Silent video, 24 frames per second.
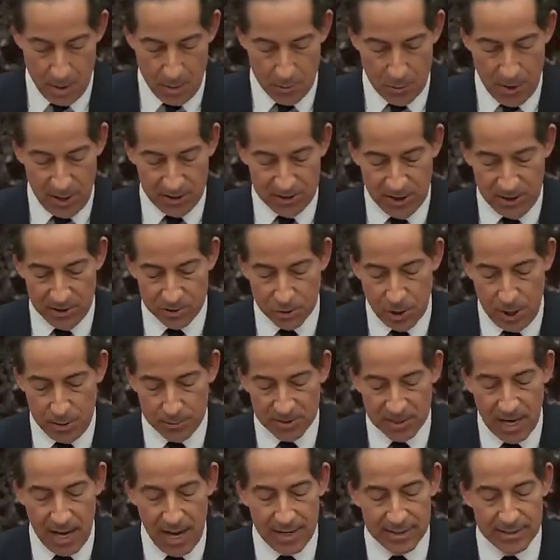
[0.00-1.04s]
President
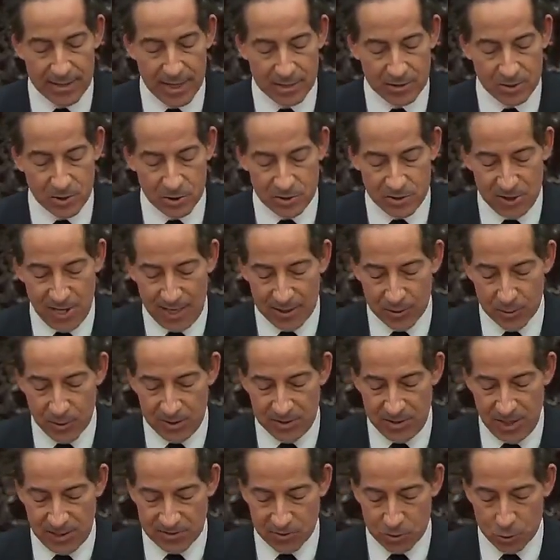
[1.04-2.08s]
Trump's conduct on January
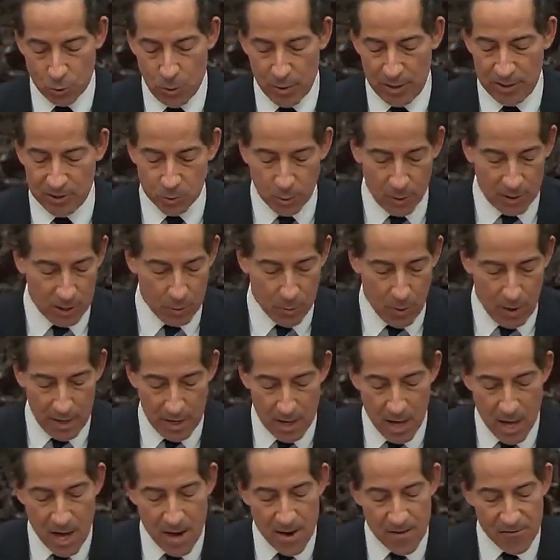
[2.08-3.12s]
6, 2021
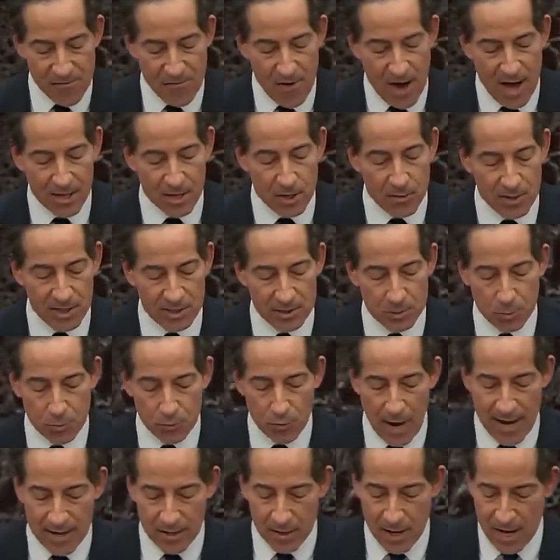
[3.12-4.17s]
followed his
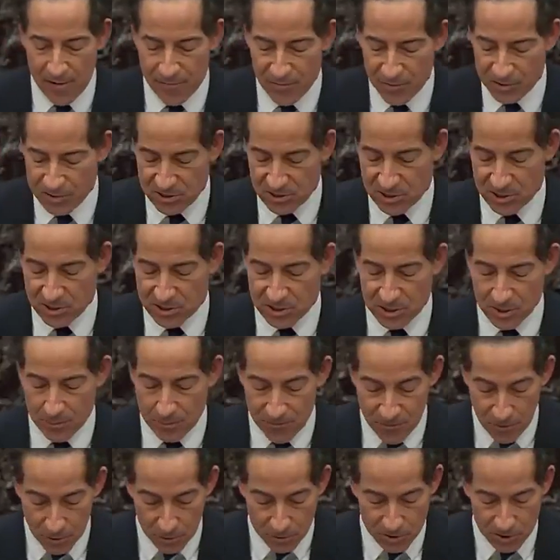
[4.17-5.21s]
prior efforts to
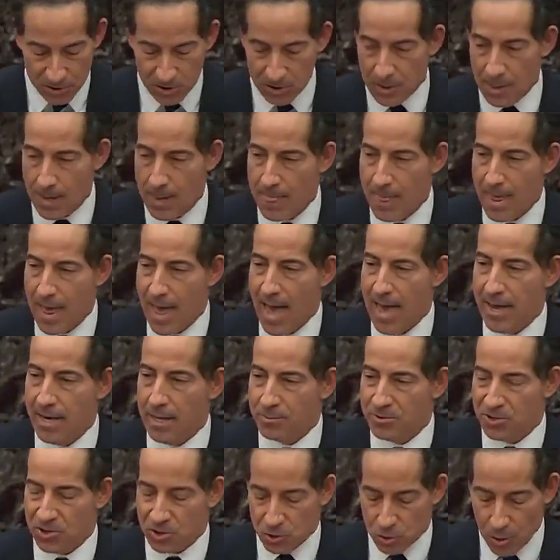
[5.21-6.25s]
subvert and
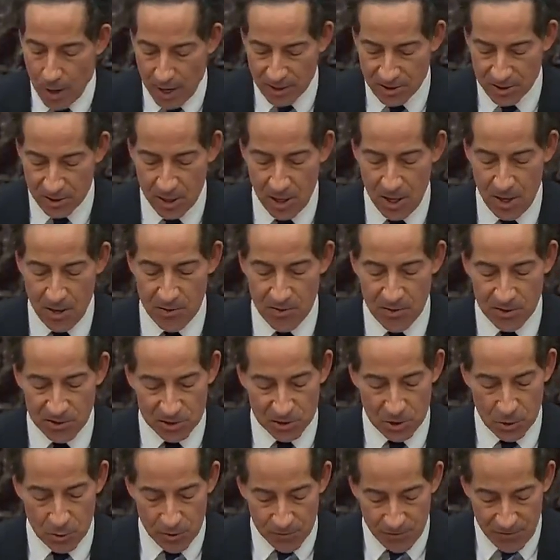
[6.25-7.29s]
obstruct the
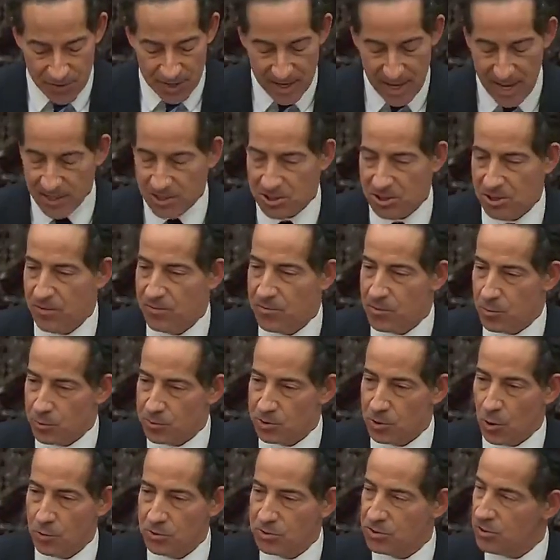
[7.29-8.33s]
certification of the
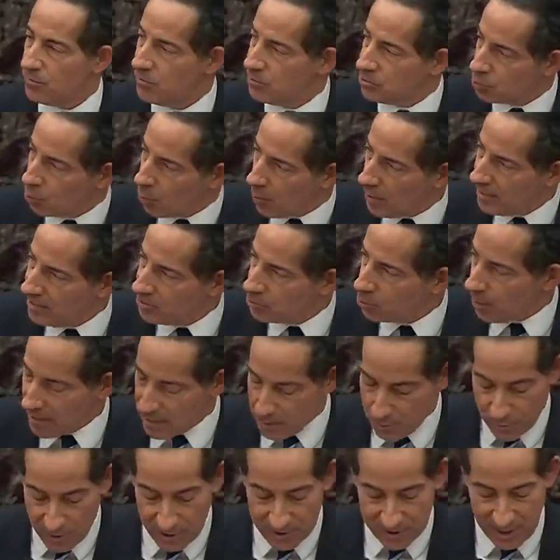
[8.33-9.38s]
results of the
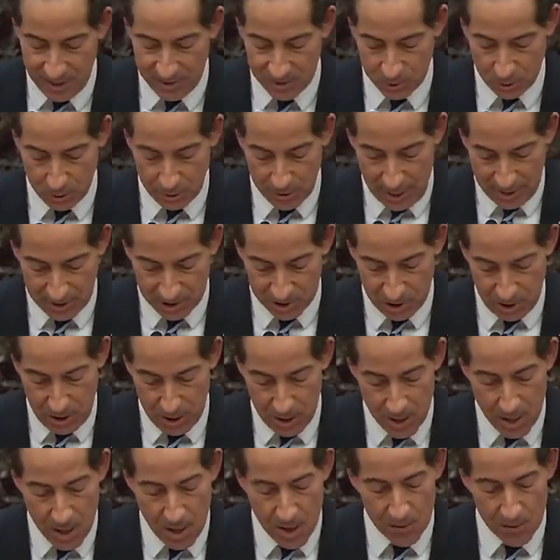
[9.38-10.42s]
2020 presidential election.